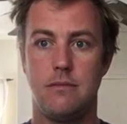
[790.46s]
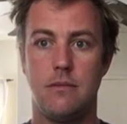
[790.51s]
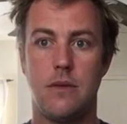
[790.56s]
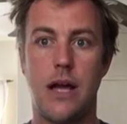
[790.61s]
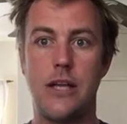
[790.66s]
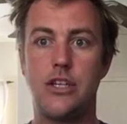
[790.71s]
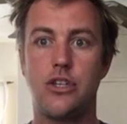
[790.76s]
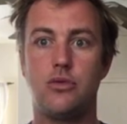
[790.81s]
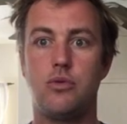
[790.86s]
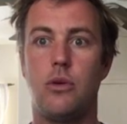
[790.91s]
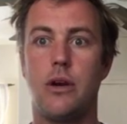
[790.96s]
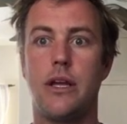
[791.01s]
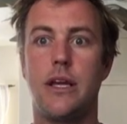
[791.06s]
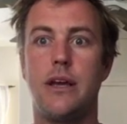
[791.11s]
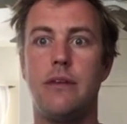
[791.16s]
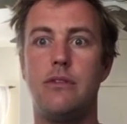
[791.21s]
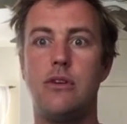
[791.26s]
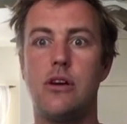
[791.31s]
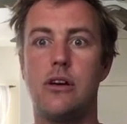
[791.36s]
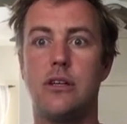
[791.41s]
I just want to
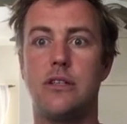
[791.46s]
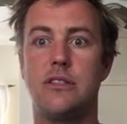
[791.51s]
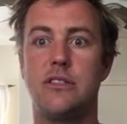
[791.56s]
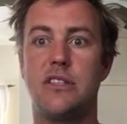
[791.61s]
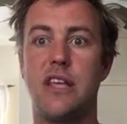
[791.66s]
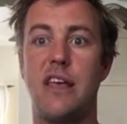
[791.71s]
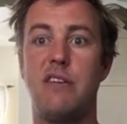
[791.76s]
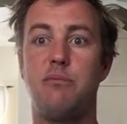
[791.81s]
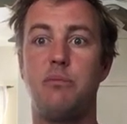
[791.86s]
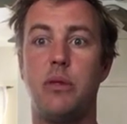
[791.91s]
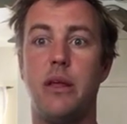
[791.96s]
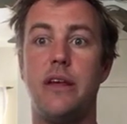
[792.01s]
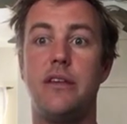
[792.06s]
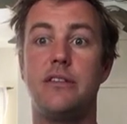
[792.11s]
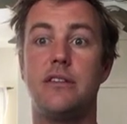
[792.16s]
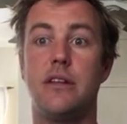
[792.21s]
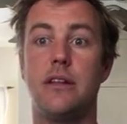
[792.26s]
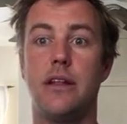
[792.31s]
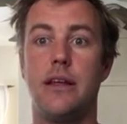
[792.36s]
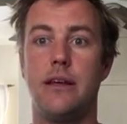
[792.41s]
give you a safe place
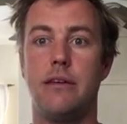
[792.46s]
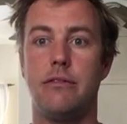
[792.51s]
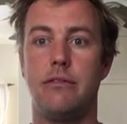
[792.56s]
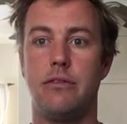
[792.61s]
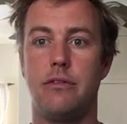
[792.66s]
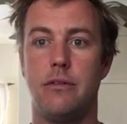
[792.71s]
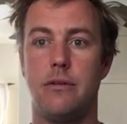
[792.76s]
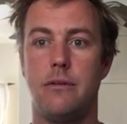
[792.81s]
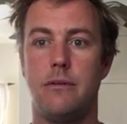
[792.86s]
to live.